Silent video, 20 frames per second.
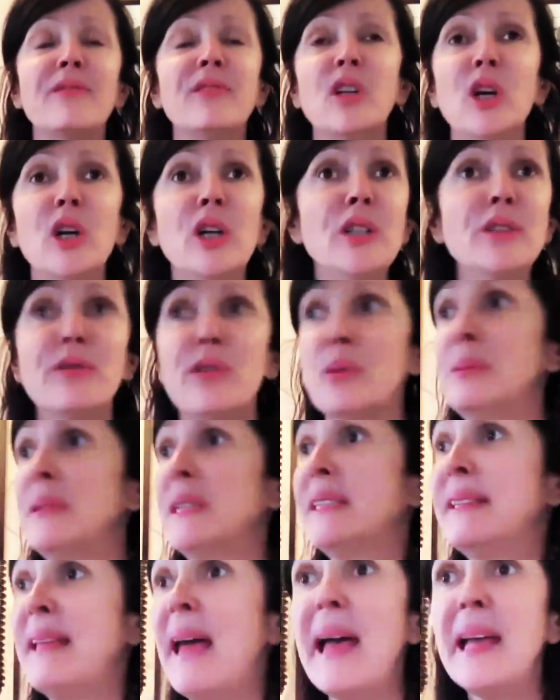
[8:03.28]
learned from
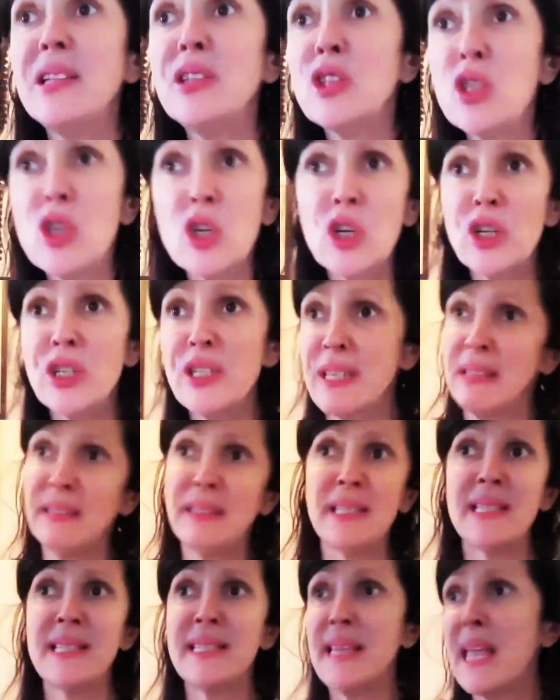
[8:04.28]
the dancers and
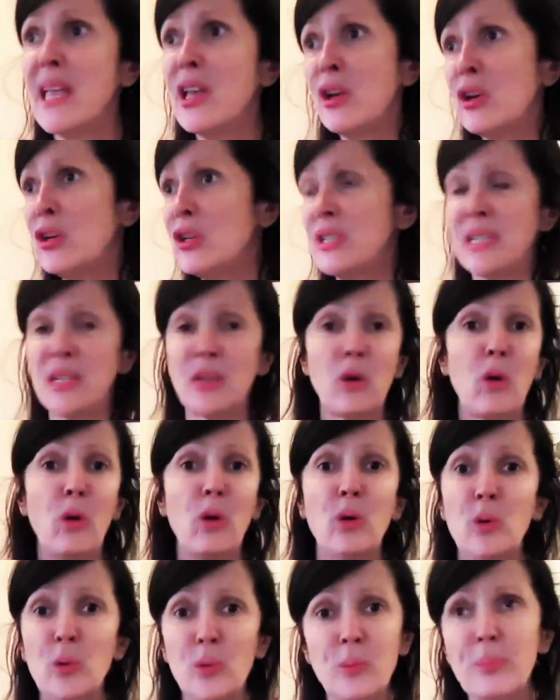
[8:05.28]
the singers in
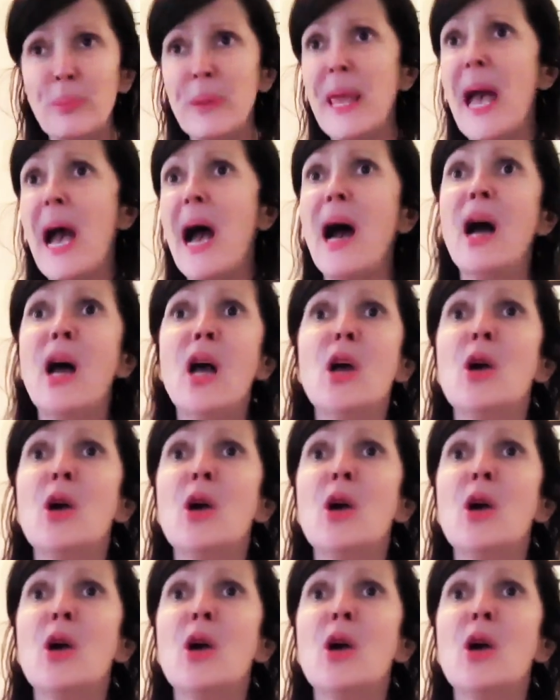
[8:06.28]
Colombia,